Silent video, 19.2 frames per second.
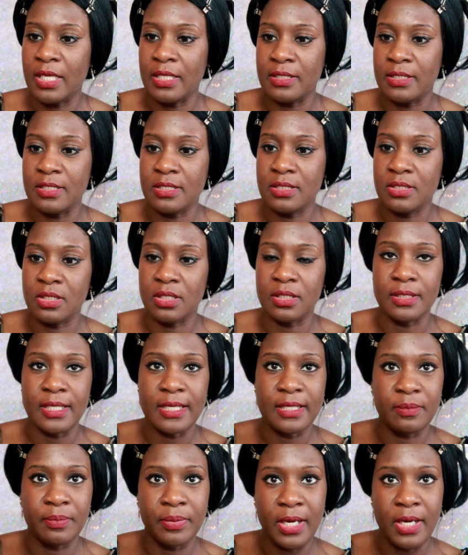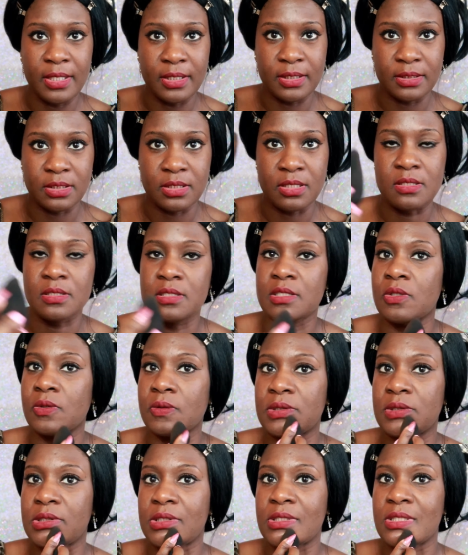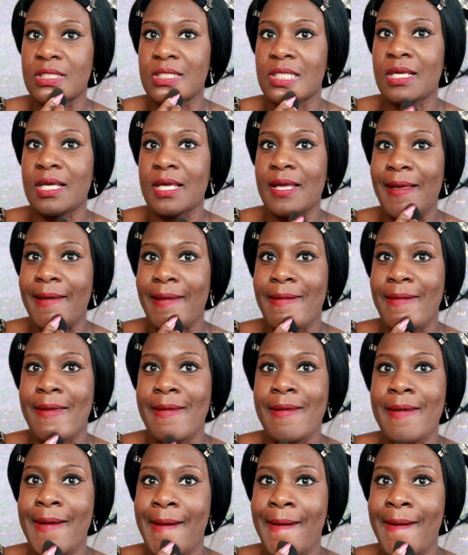And this took a lot of product and soaked it inside.